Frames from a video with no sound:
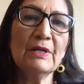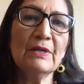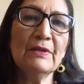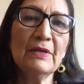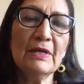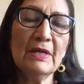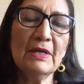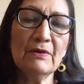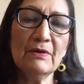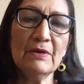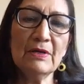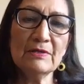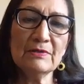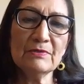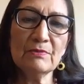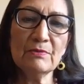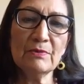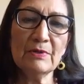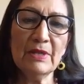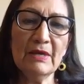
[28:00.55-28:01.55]
of the areas
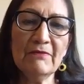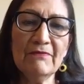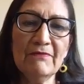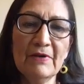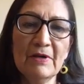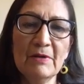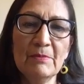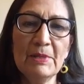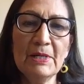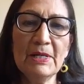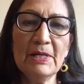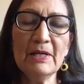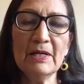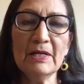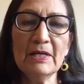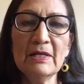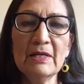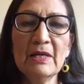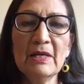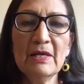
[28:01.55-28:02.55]
where they fell
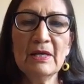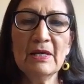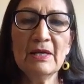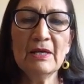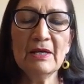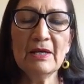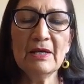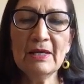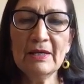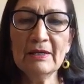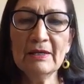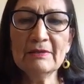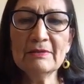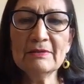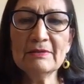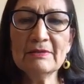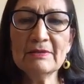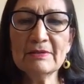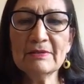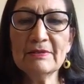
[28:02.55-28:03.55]
behind.
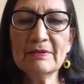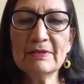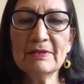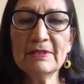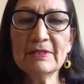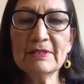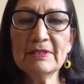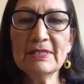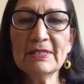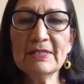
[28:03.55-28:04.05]
And the Indian